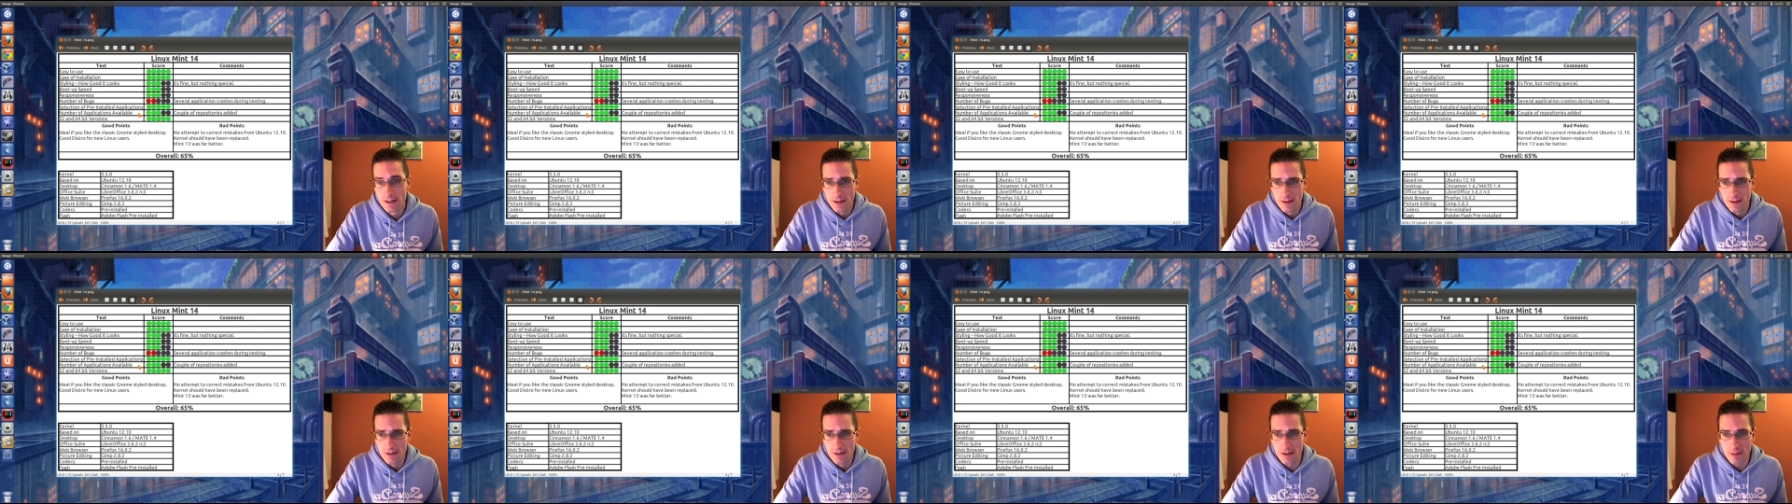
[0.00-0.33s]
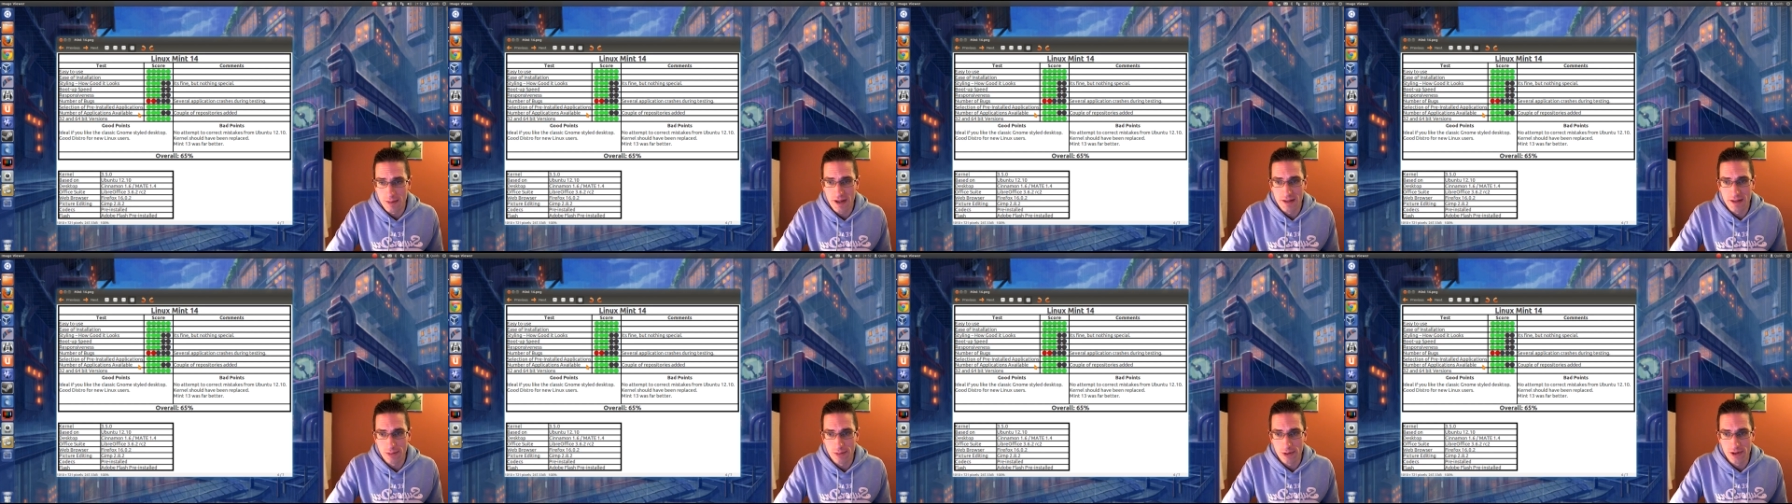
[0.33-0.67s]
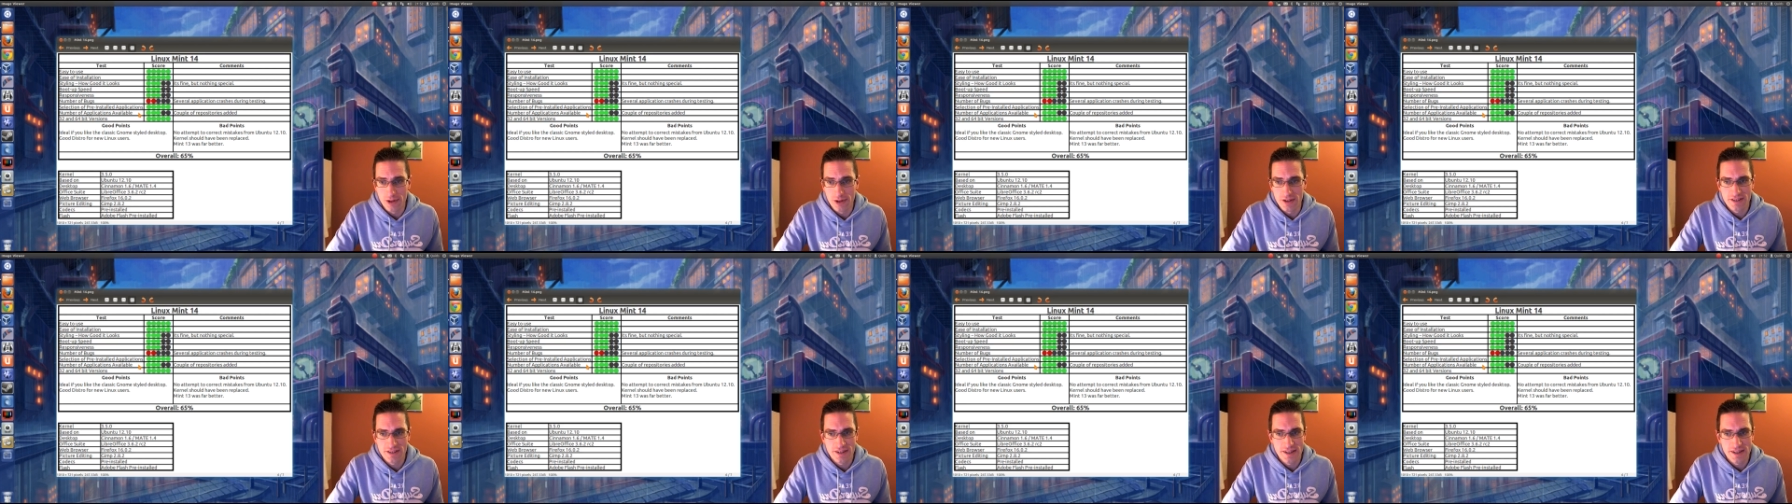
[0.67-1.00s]
Right, the bad
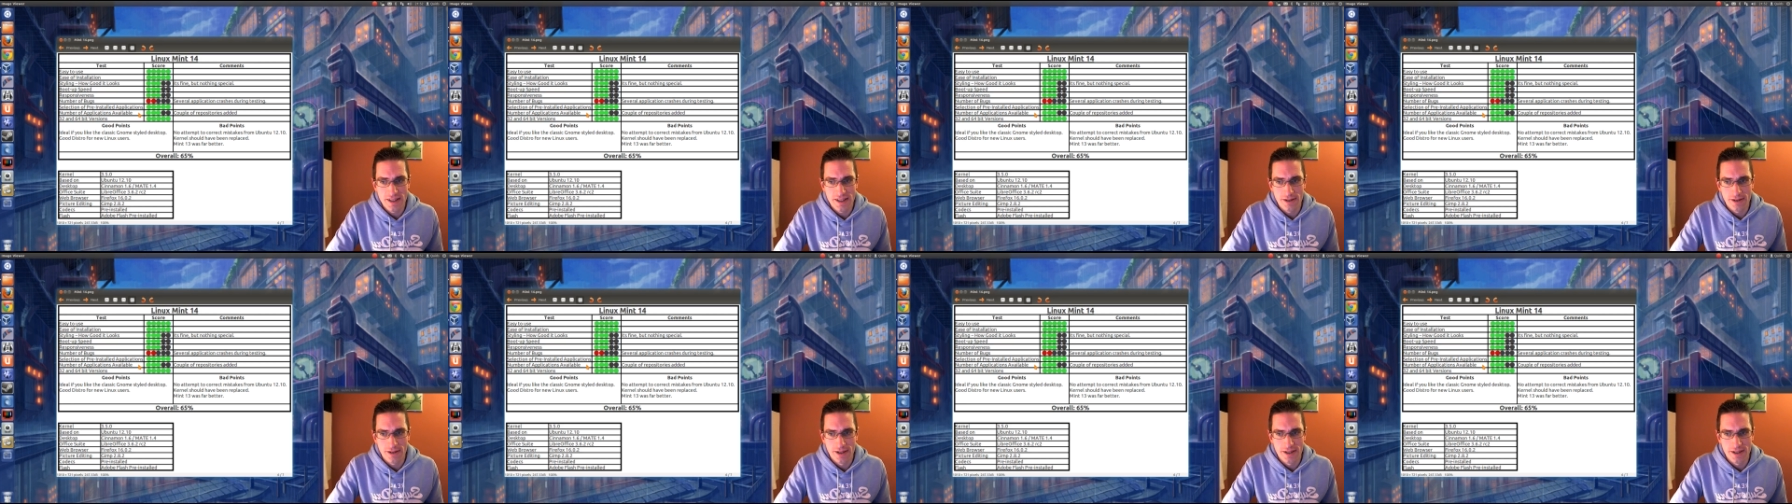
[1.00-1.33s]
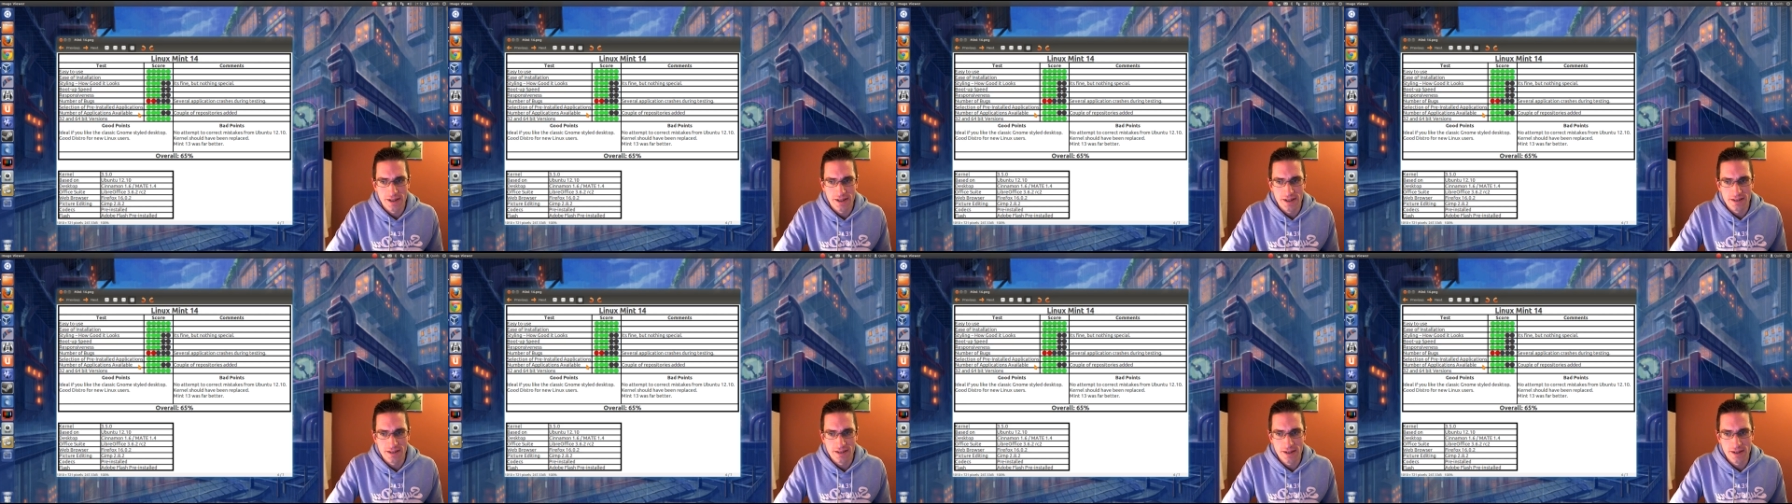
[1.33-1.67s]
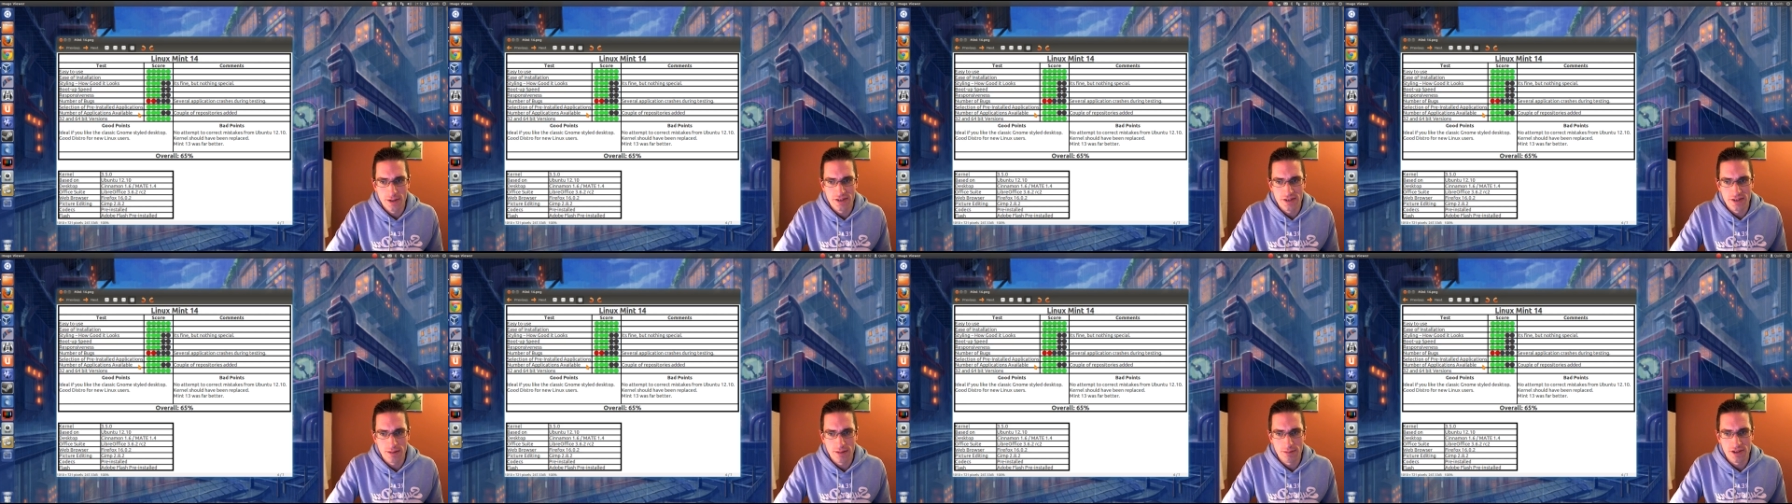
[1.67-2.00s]
points there are there's
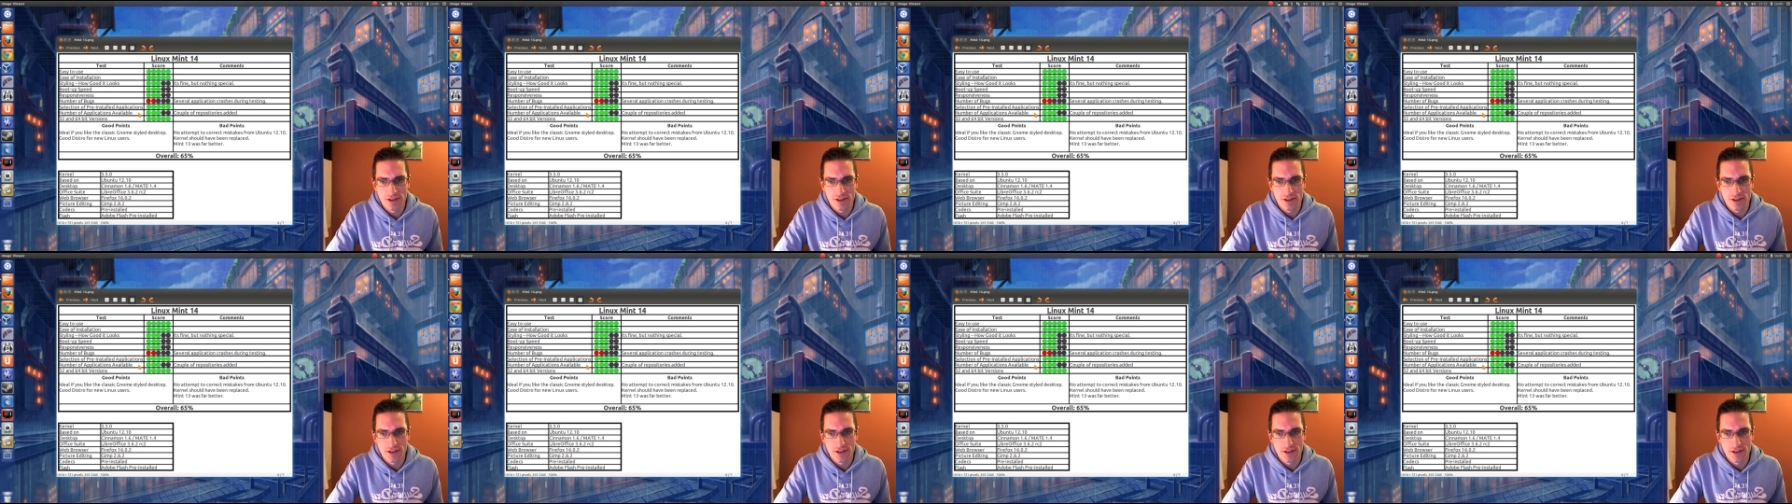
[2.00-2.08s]
no attempt